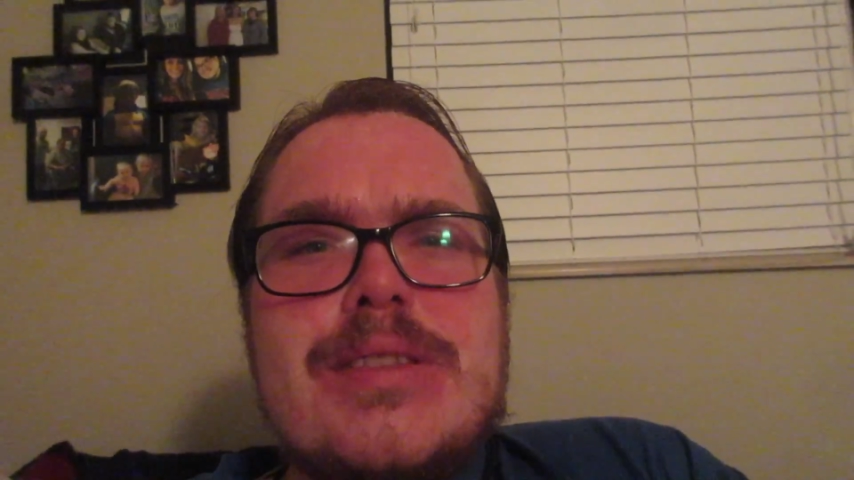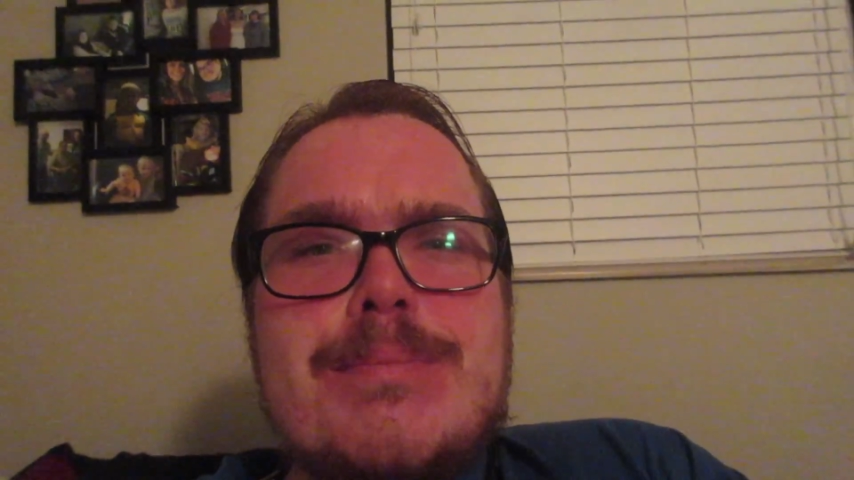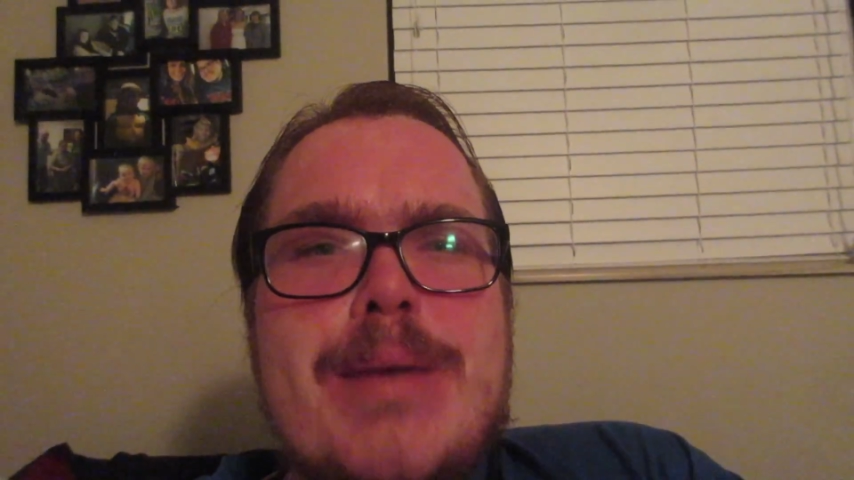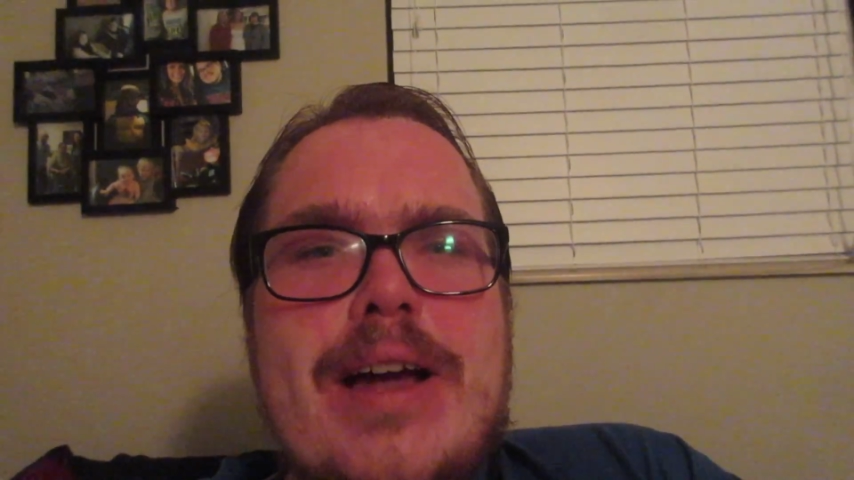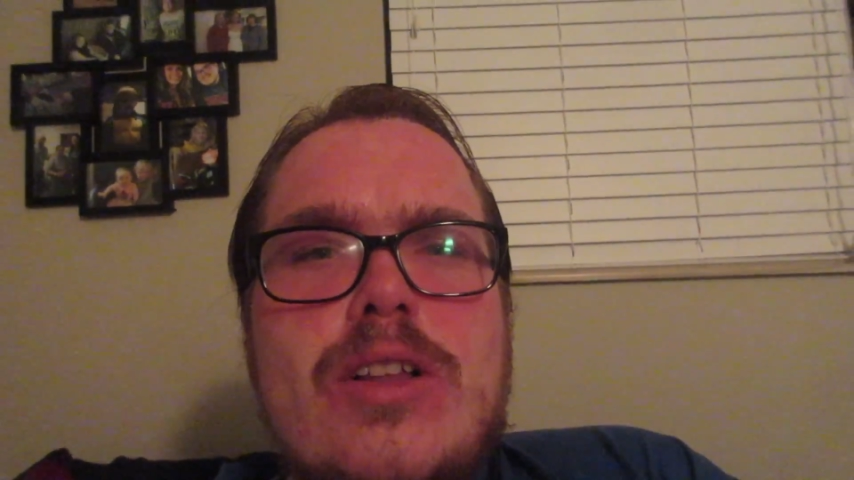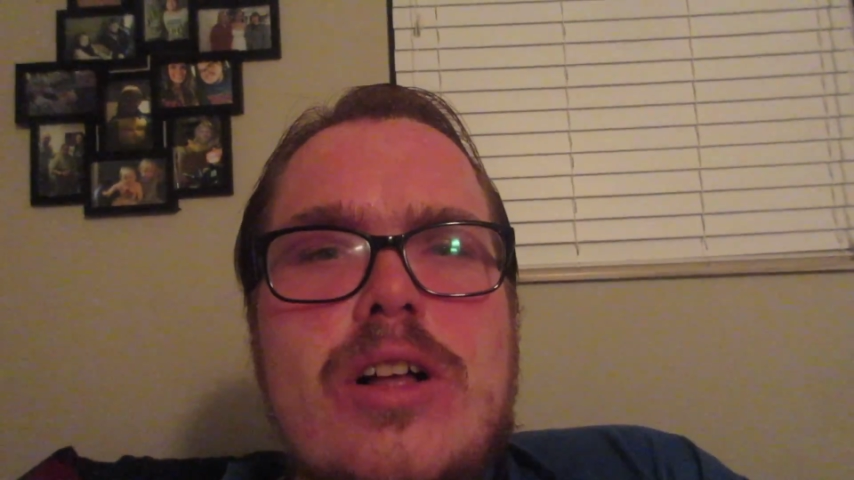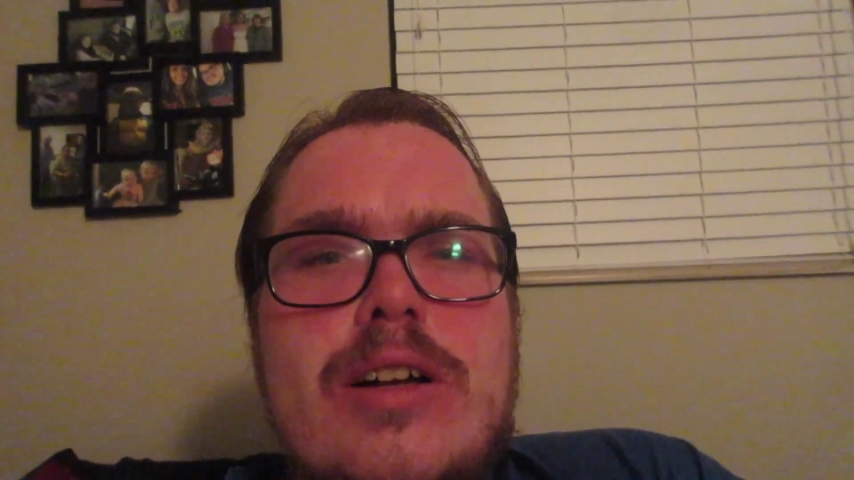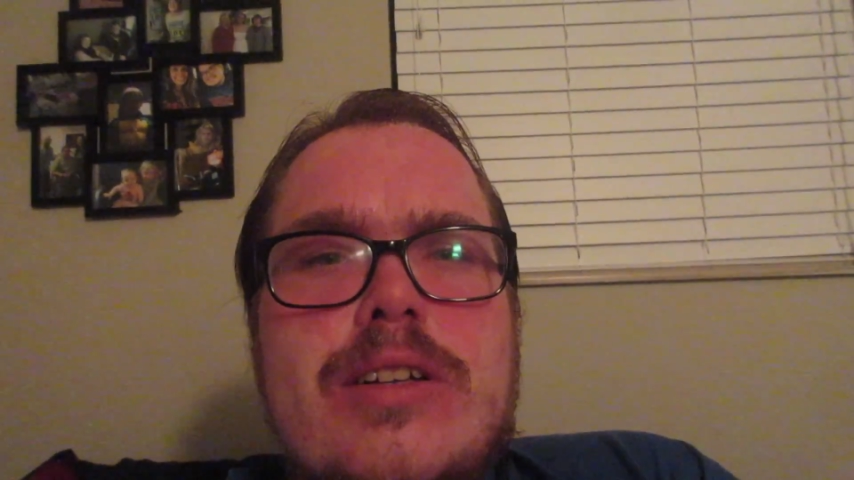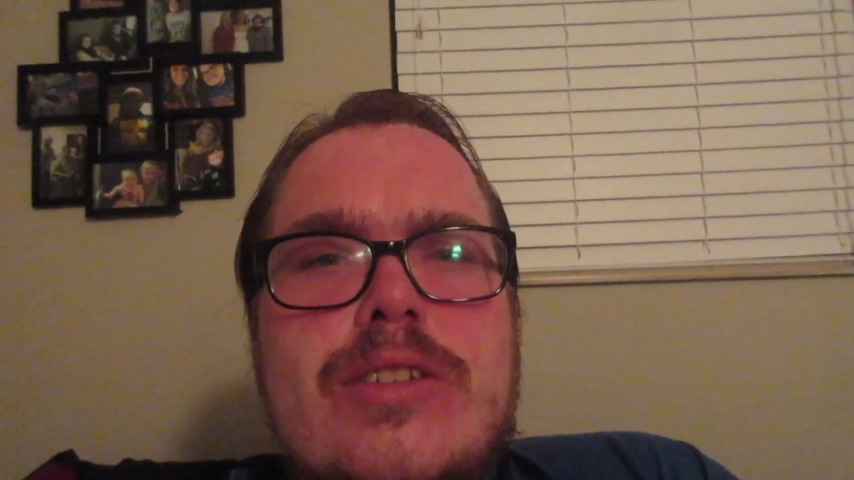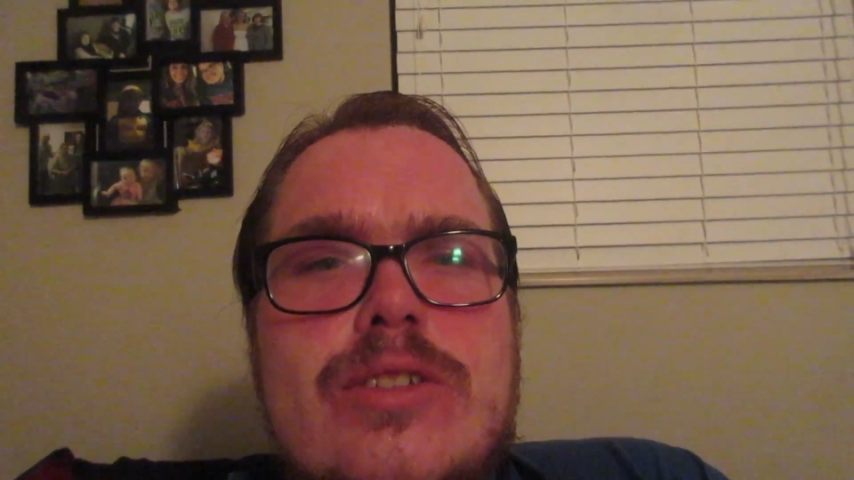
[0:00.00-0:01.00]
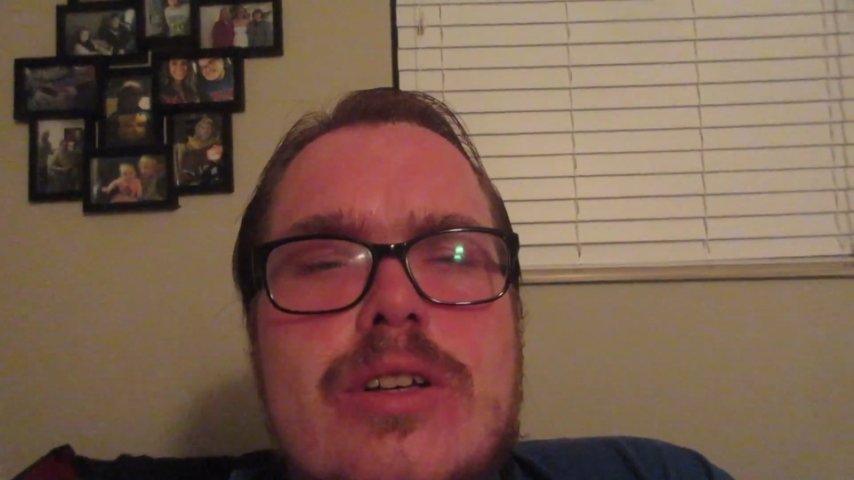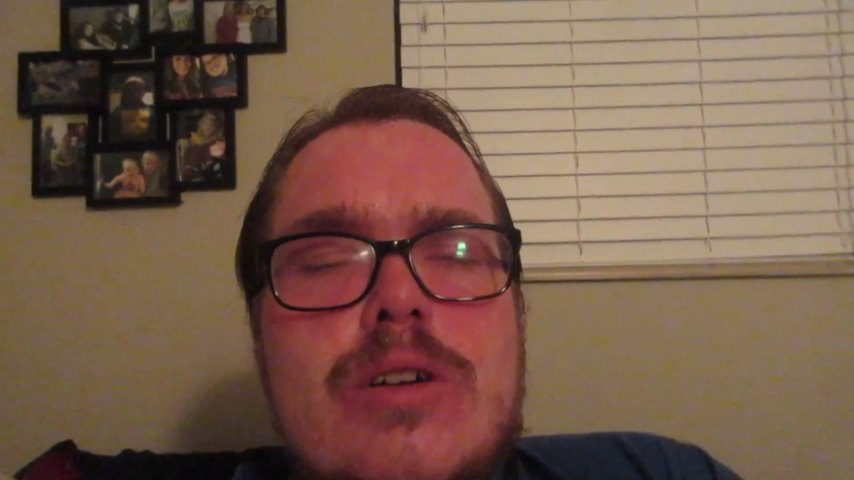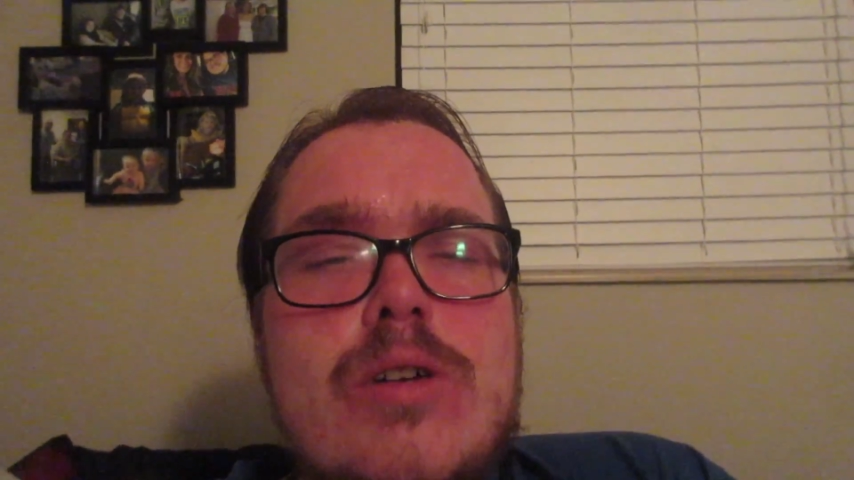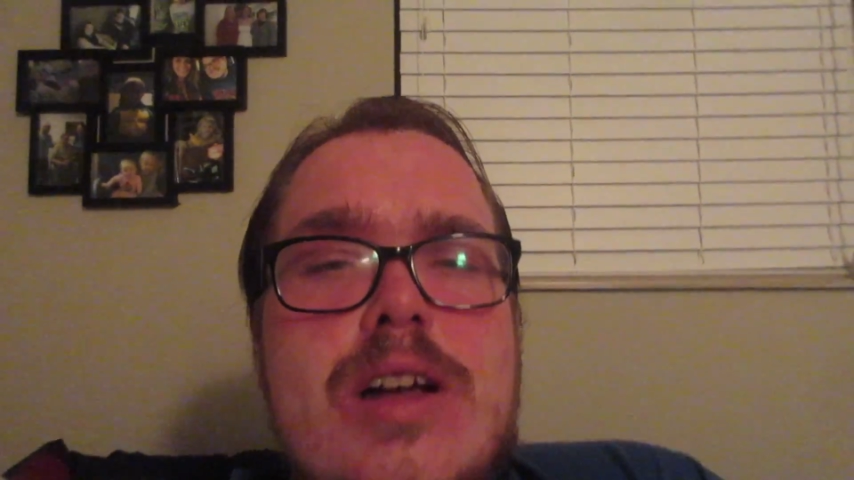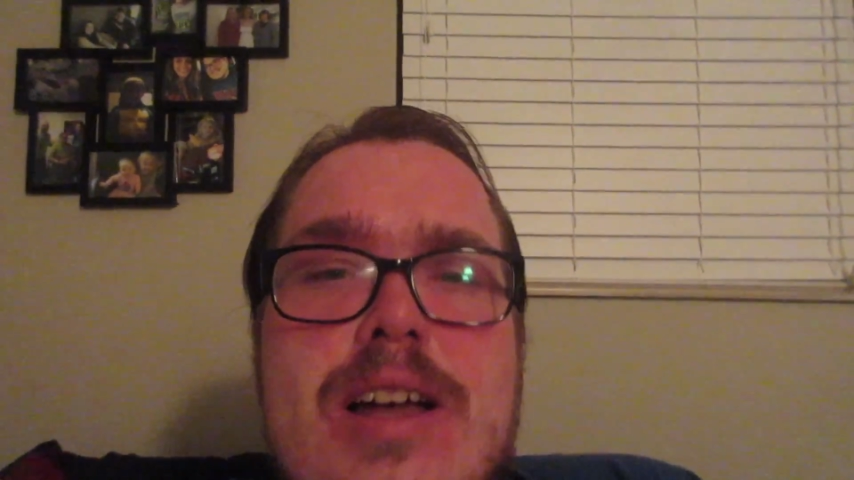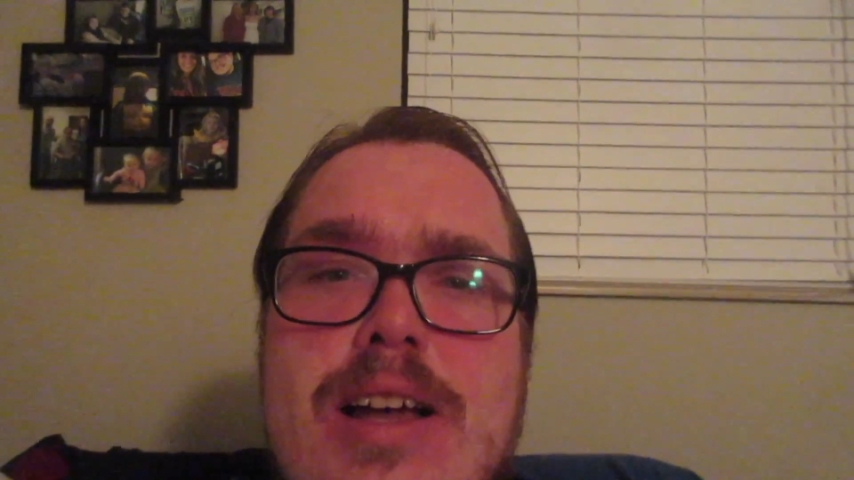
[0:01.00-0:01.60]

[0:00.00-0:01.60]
backlogged. So